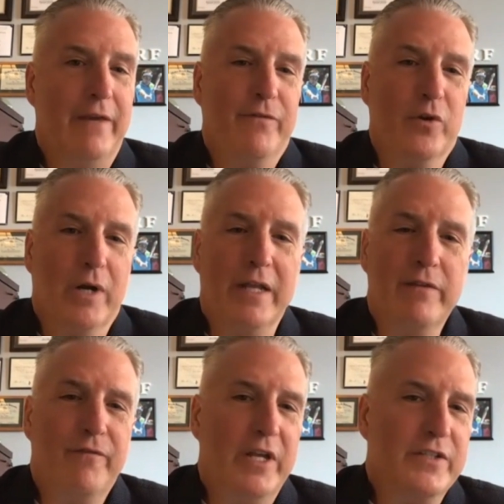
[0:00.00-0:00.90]
If you're on
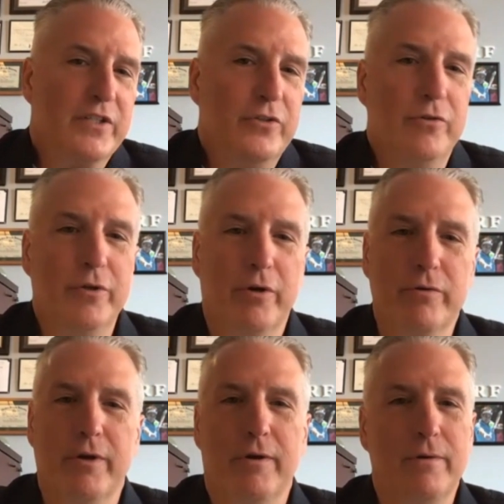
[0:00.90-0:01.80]
the fence and you
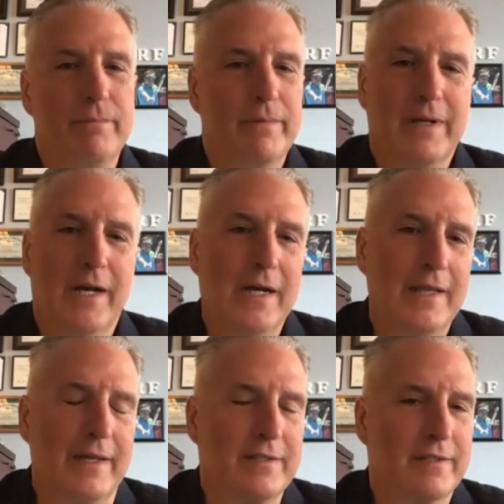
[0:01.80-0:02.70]
don't know,
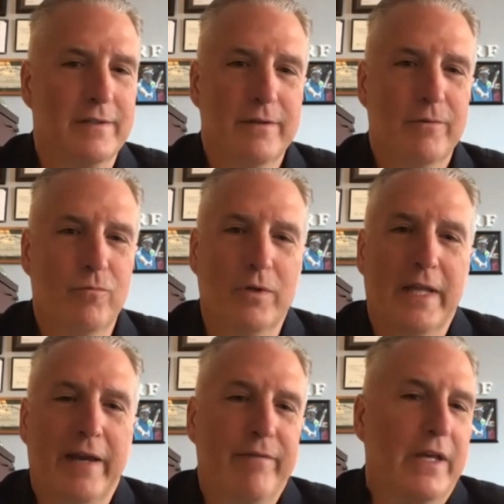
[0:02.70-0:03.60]
call us. We'll
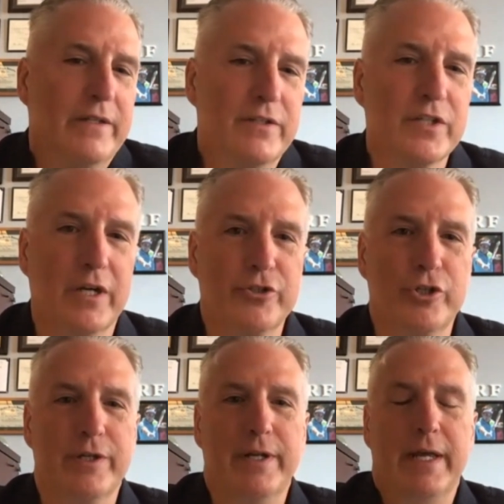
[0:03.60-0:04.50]
have that
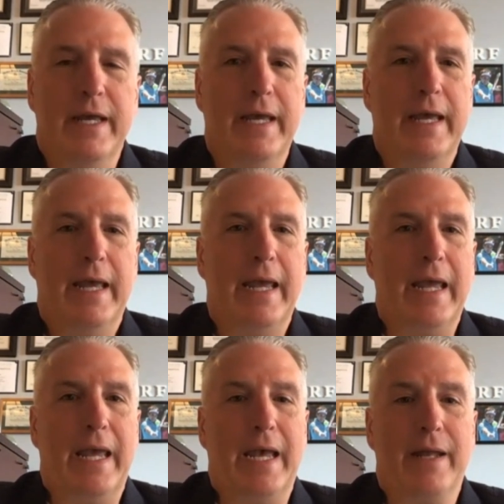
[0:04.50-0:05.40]
discussion.
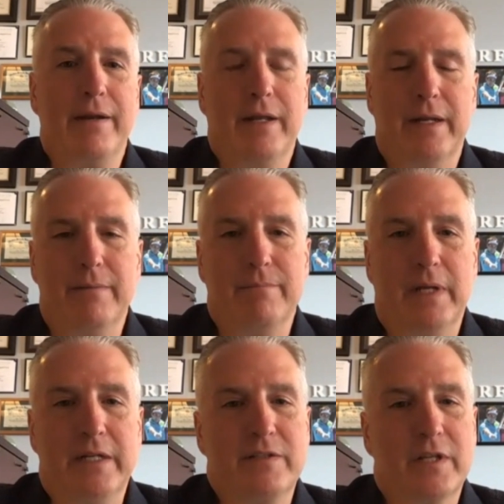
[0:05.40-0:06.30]

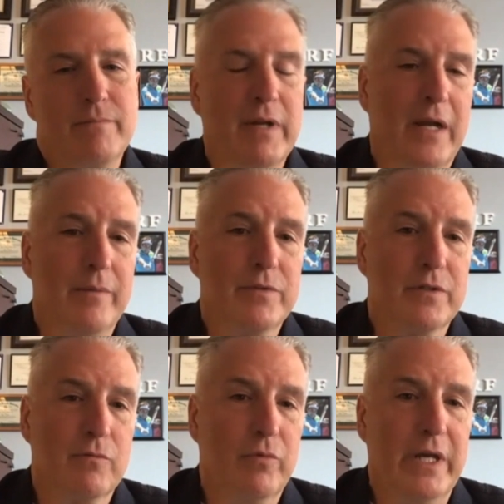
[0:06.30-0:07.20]
And
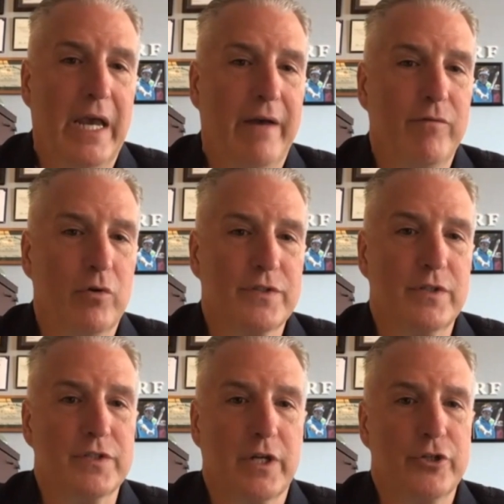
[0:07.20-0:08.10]
sometimes we have those
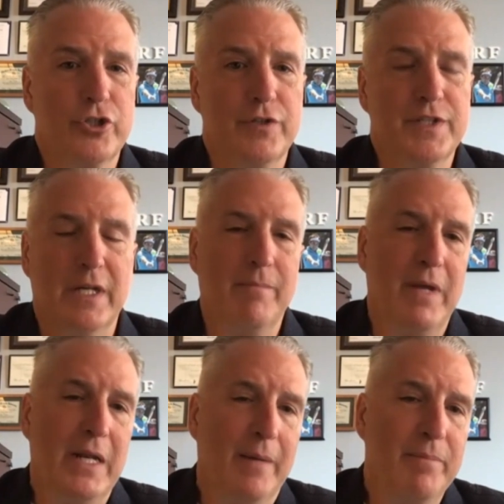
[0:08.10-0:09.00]
discussions and it
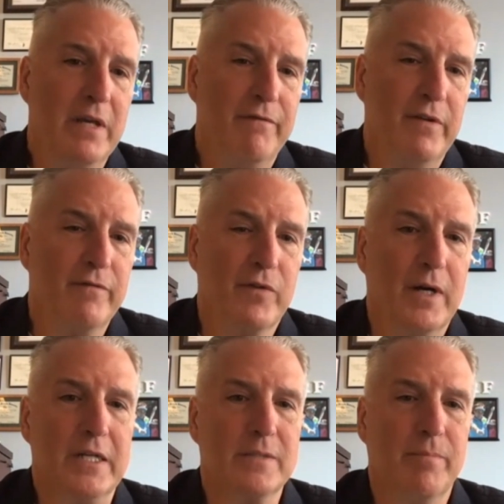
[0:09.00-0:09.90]
may not be a fit
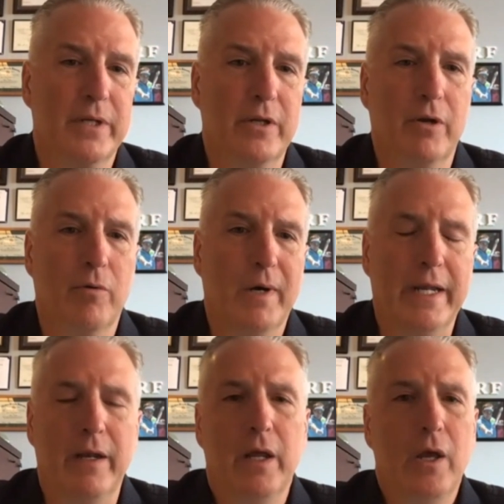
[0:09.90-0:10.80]
for us, but you know
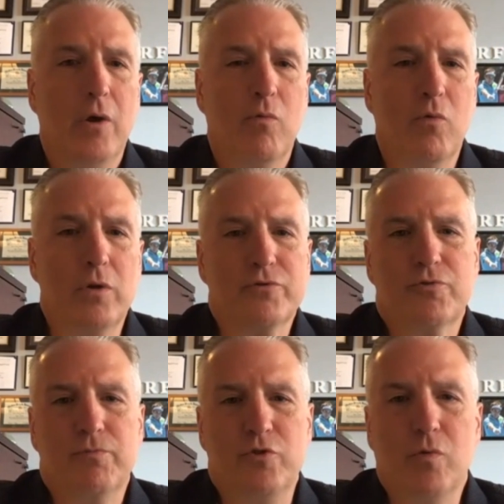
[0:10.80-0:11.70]
what?
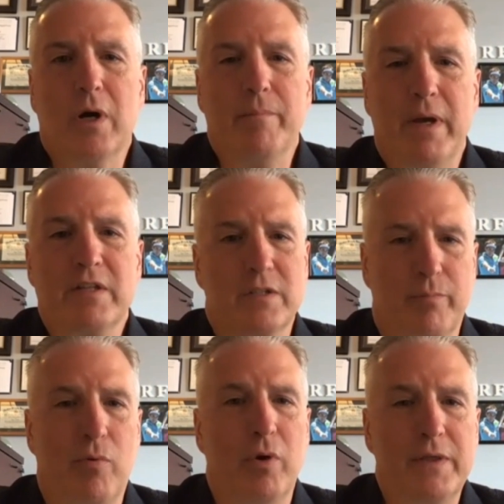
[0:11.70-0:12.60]
We'll do our best to
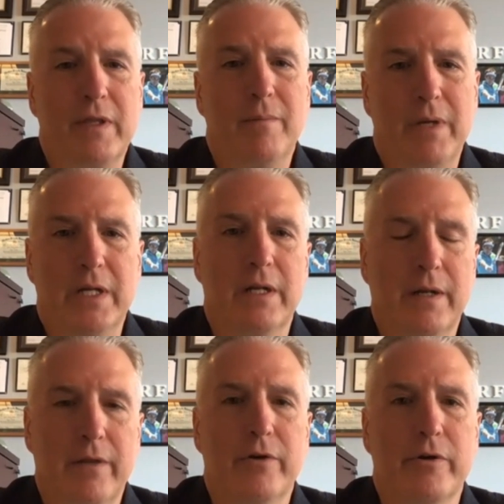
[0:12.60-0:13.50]
point them in
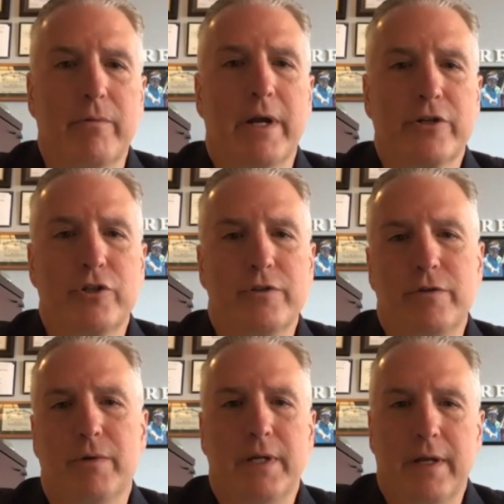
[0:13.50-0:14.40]
another direction
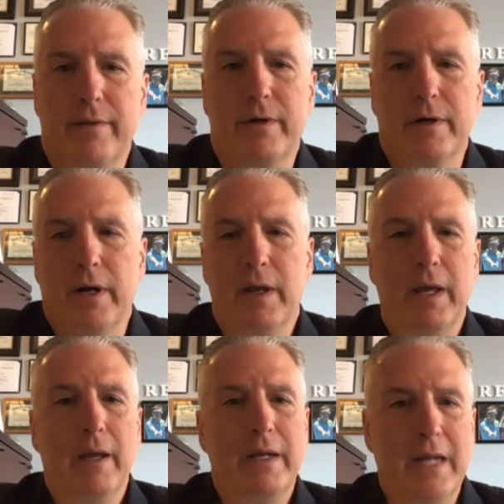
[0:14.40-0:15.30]
to another
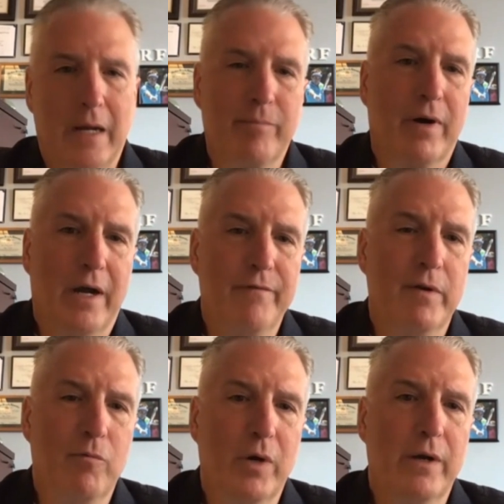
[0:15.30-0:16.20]

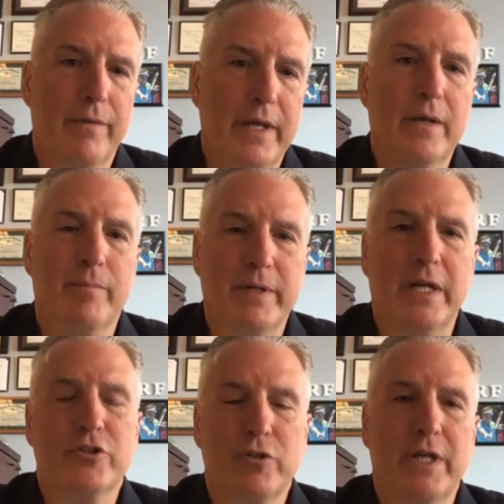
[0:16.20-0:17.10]
nonprofit where they could
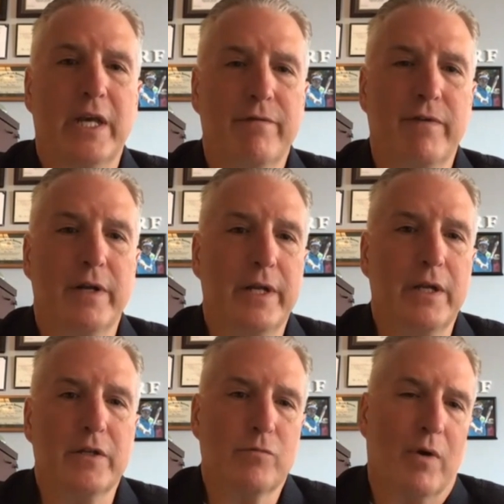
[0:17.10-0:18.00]
potentially get
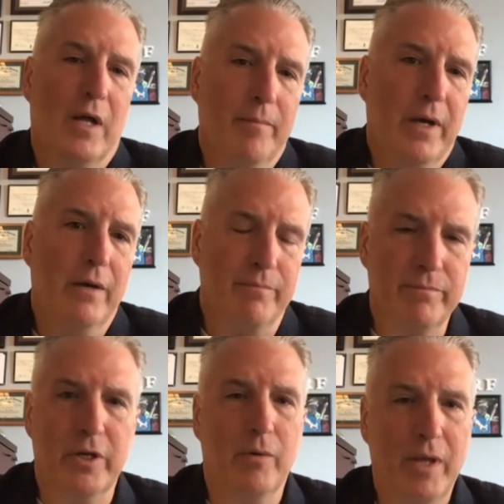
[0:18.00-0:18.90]
funding, because we're all about,
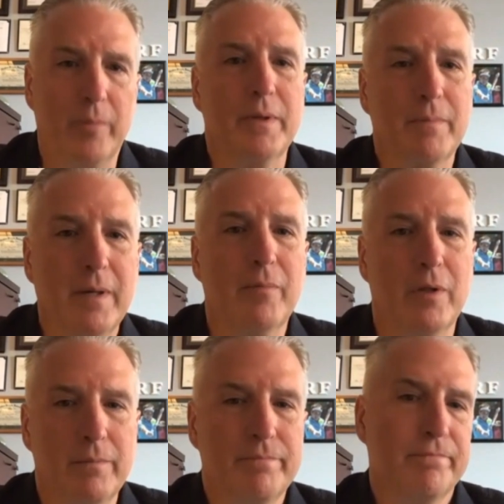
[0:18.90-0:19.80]
you know, helping
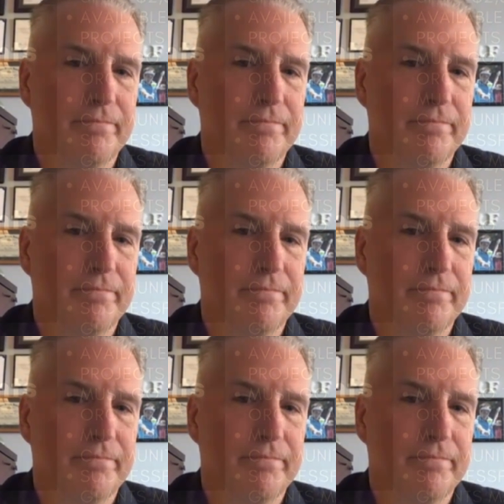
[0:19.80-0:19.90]
people.